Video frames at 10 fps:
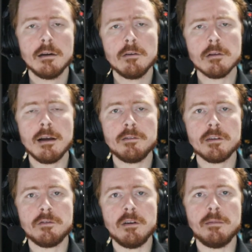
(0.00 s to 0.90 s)

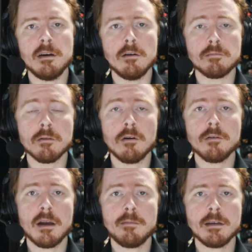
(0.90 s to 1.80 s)
Utilizing GPL
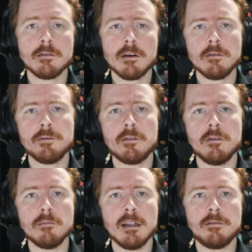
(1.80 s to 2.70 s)
programming, Tunnels of
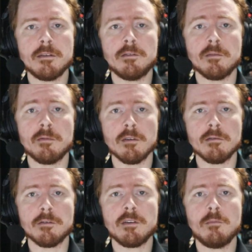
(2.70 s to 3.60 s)
Doom left this
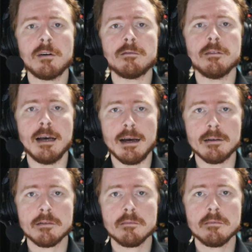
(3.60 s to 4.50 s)
observer somewhat
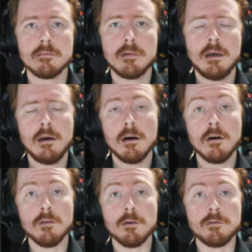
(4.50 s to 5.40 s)
flat.
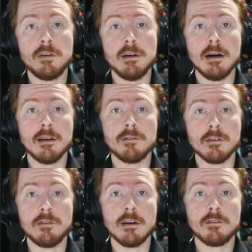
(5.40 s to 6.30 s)
Although TI
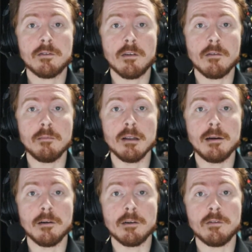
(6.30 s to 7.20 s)
suggests that the
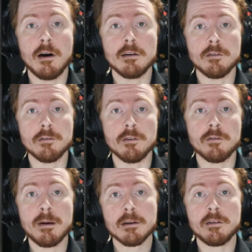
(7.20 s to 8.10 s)
player is not just a
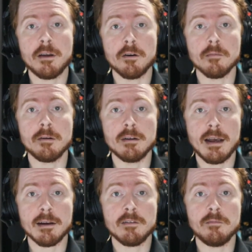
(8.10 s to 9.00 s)
spectator but an
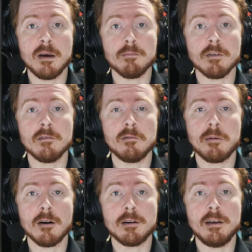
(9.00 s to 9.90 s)
active member of a
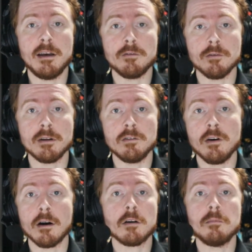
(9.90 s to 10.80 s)
party entering
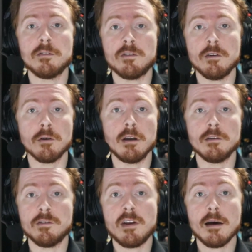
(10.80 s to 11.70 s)
dark,
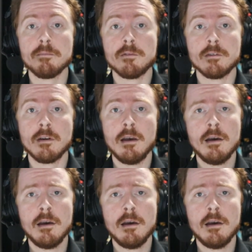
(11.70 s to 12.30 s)
mysterious depths,